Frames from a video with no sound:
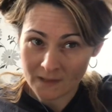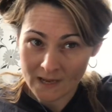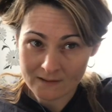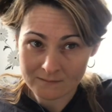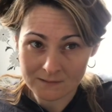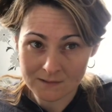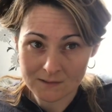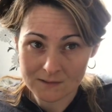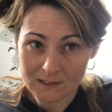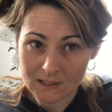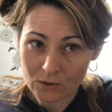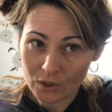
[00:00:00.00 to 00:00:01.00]
the ends
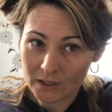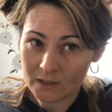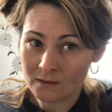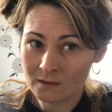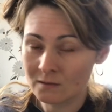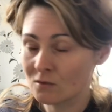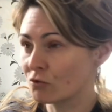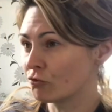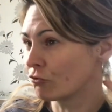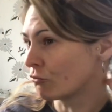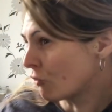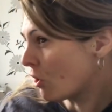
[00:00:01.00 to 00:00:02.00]
because they're looking
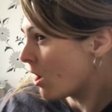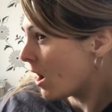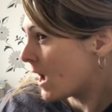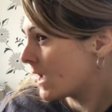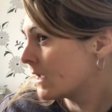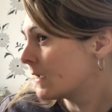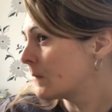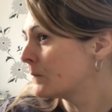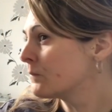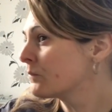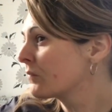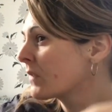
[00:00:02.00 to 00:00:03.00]
dry.
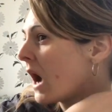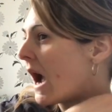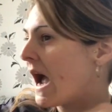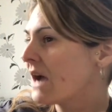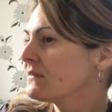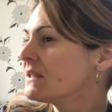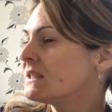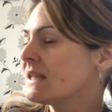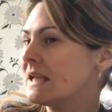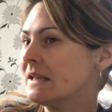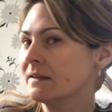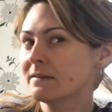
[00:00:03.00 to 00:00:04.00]
I have
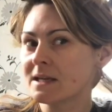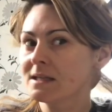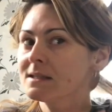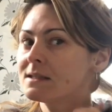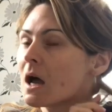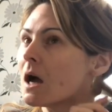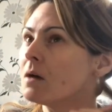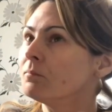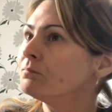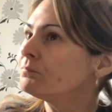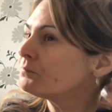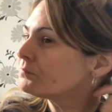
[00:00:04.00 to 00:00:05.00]
seen this
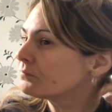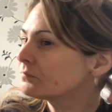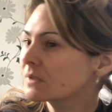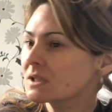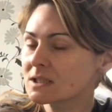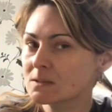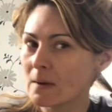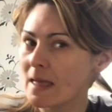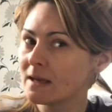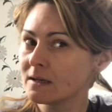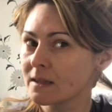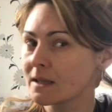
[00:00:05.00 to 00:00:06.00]
split
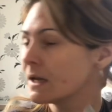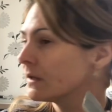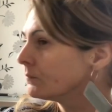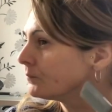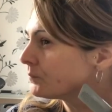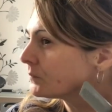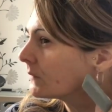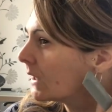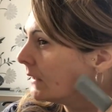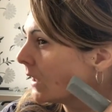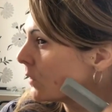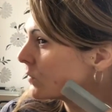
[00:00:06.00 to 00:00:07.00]
end thing
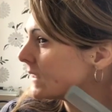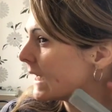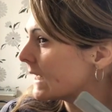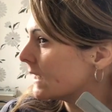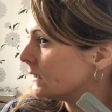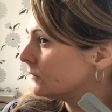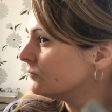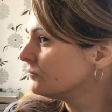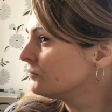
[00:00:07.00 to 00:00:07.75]
in the wholesaler,